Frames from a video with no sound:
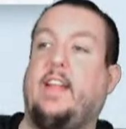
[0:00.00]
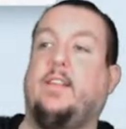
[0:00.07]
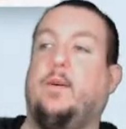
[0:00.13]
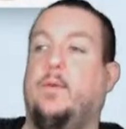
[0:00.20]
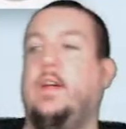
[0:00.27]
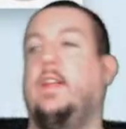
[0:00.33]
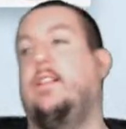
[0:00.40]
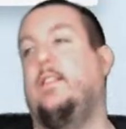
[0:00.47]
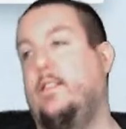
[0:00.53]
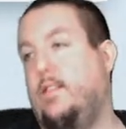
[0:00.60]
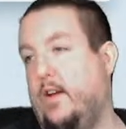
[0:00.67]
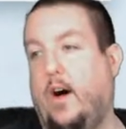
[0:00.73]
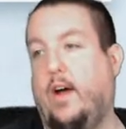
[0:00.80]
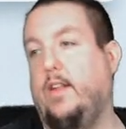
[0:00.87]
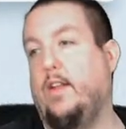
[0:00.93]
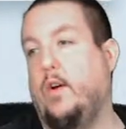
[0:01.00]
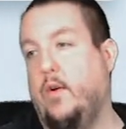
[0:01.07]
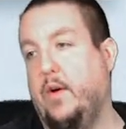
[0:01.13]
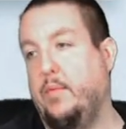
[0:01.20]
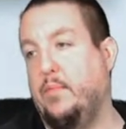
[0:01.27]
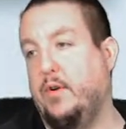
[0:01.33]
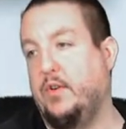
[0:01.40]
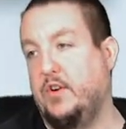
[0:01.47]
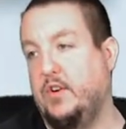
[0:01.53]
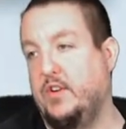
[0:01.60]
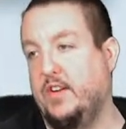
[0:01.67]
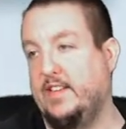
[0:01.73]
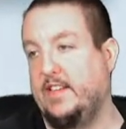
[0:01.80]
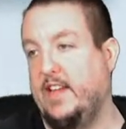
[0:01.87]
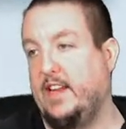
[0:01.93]
The win on the coin pusher,
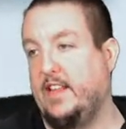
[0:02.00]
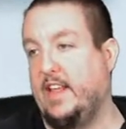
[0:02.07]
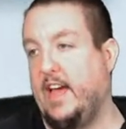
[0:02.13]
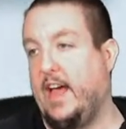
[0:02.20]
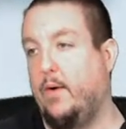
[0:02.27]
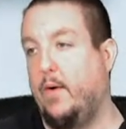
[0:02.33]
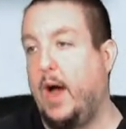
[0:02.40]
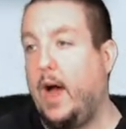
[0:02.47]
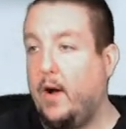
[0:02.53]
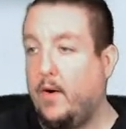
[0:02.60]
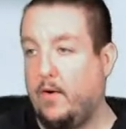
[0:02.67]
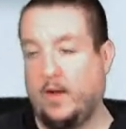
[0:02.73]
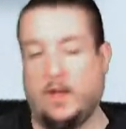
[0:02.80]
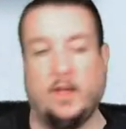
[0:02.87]
just like that. Whoa!